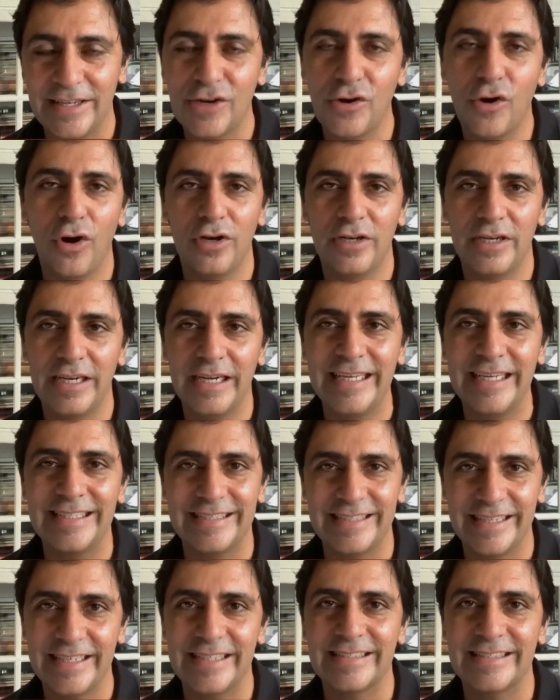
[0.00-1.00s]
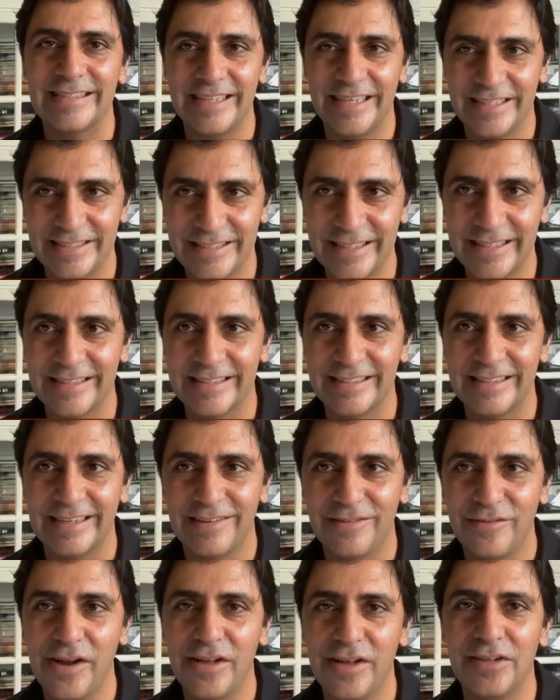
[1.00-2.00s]
They called it D6, Day
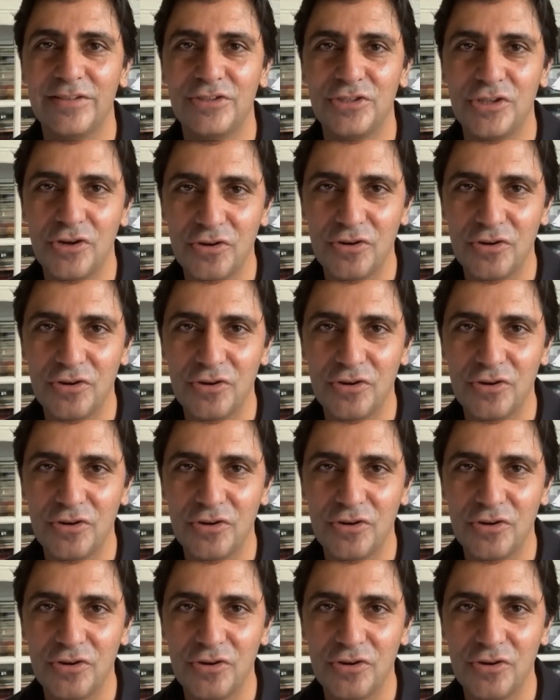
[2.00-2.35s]
6, where